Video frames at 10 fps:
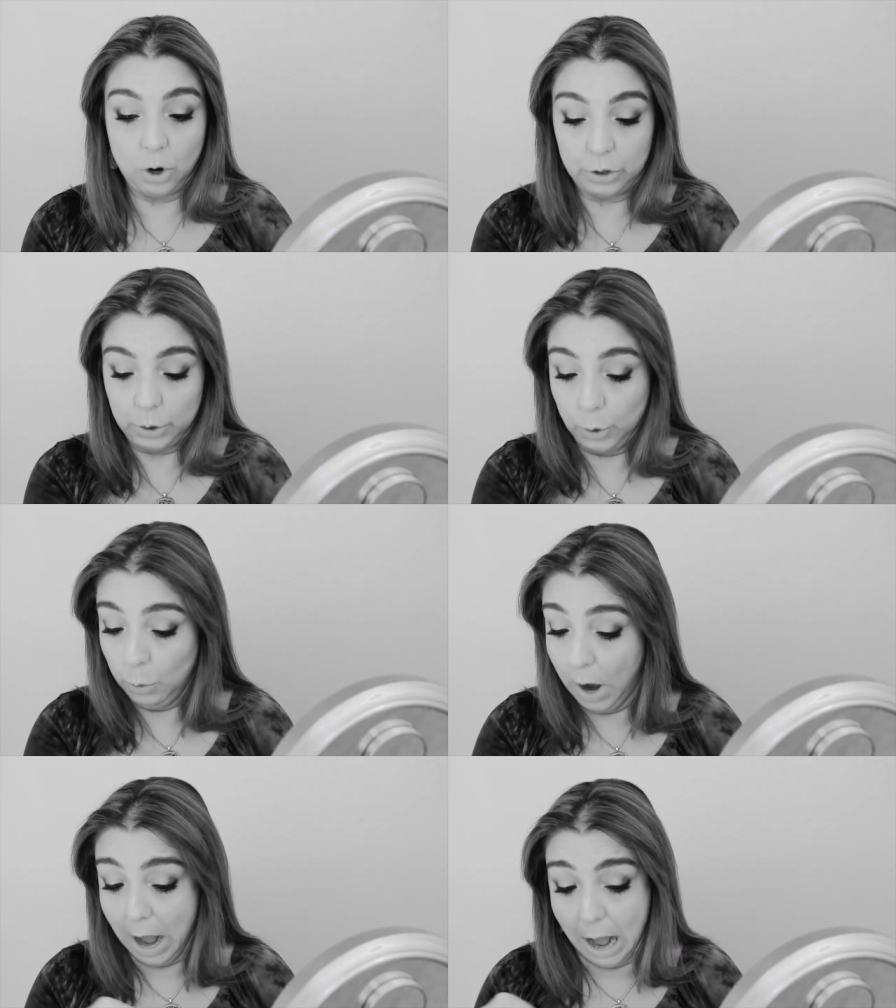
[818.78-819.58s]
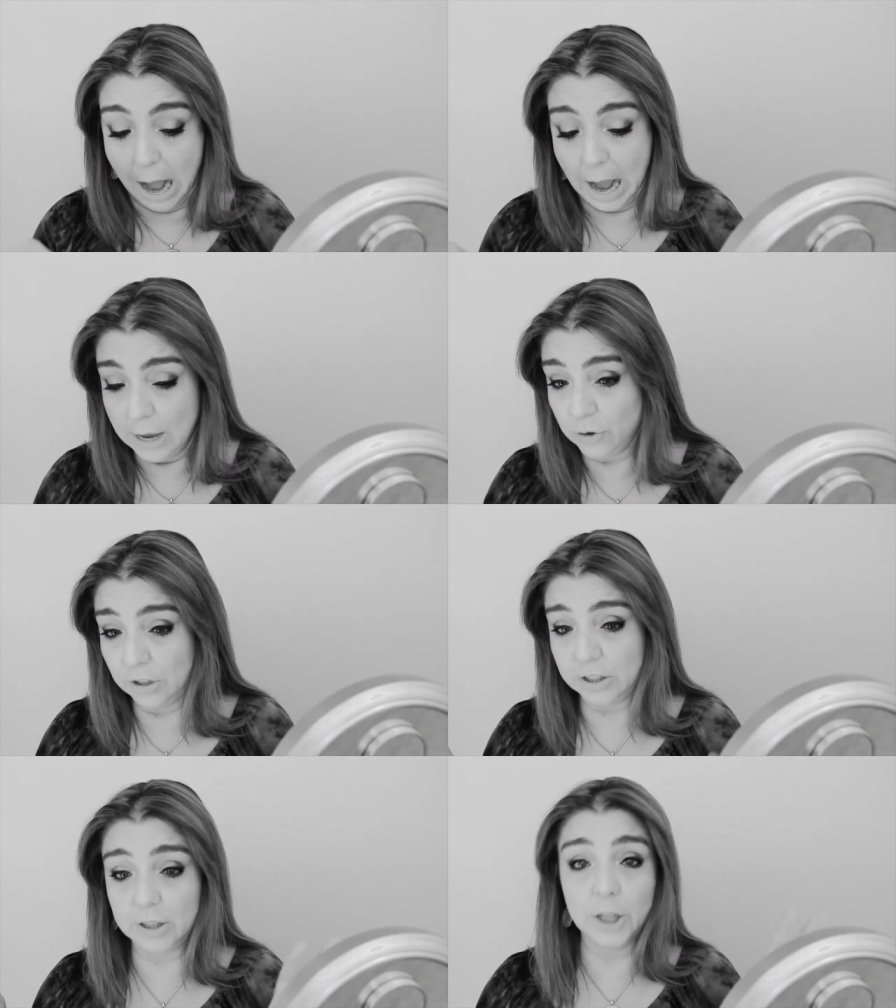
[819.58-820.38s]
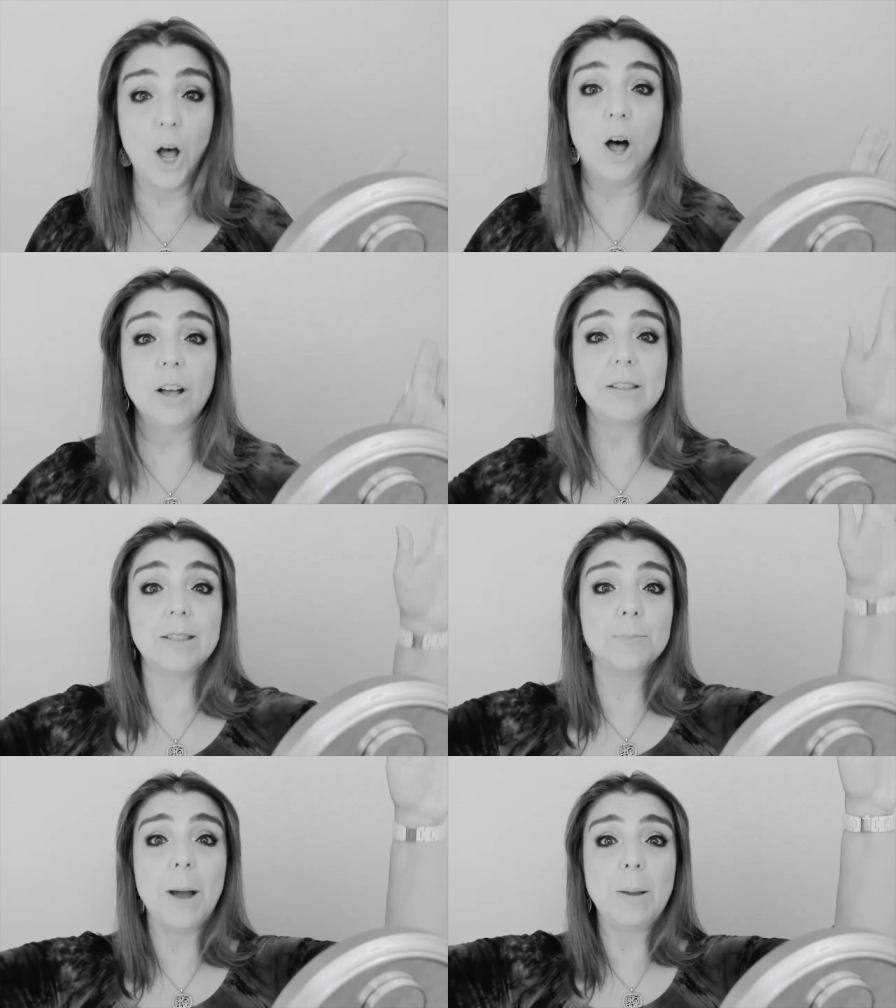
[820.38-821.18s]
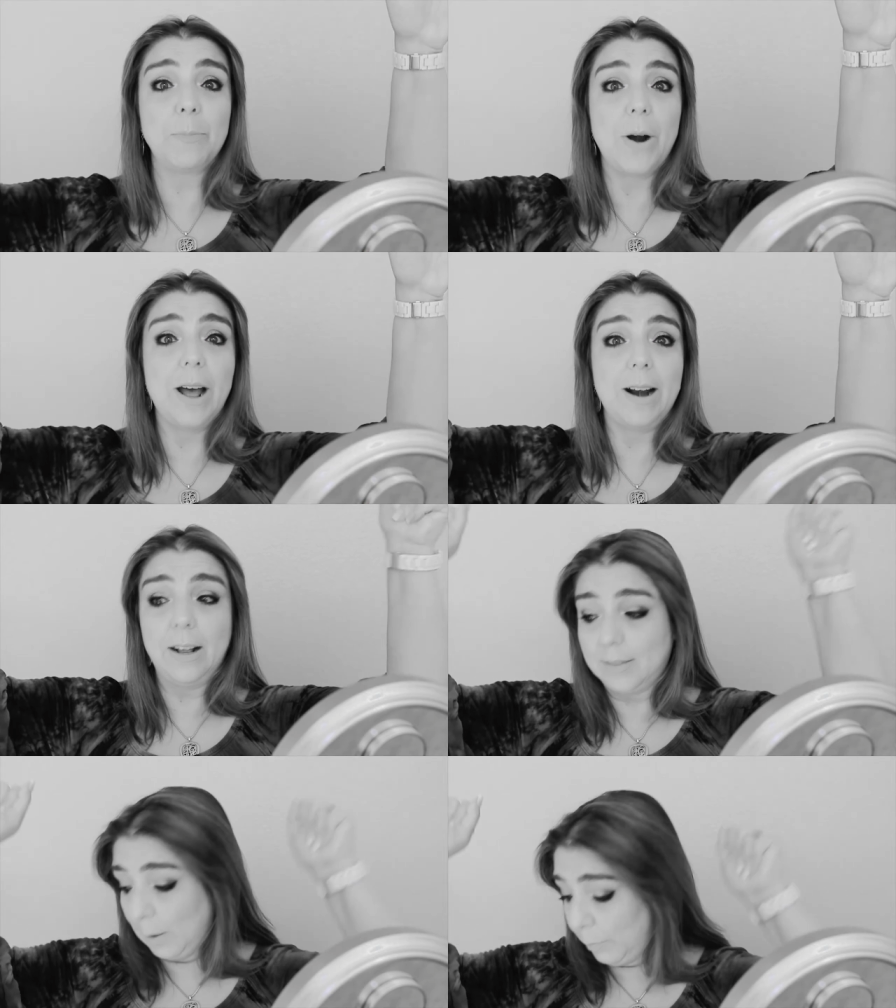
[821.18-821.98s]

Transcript: I just lost my product.